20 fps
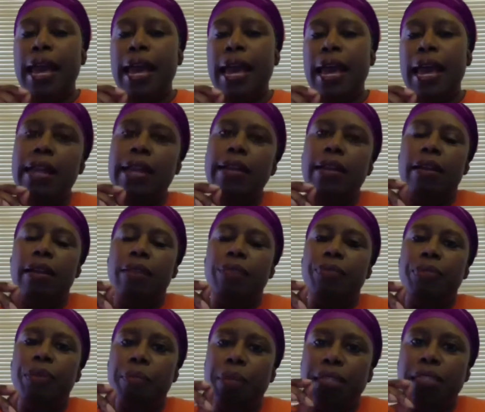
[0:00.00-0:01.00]
And
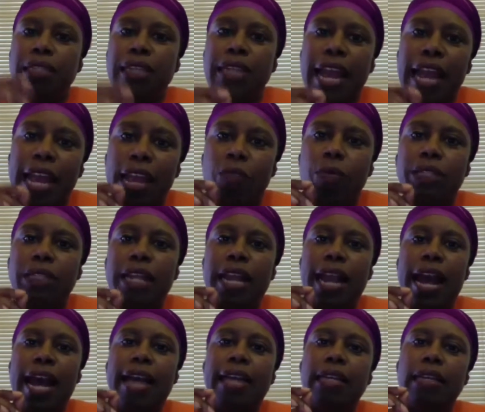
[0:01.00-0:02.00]
the mistake
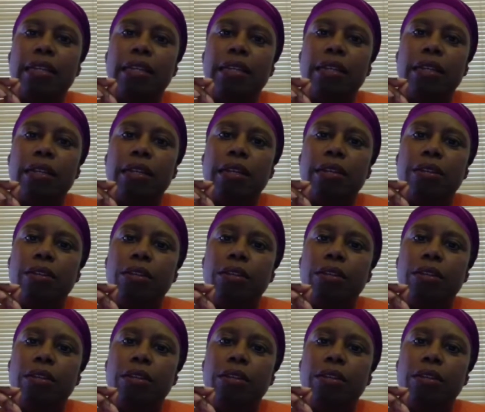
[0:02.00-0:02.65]
was that I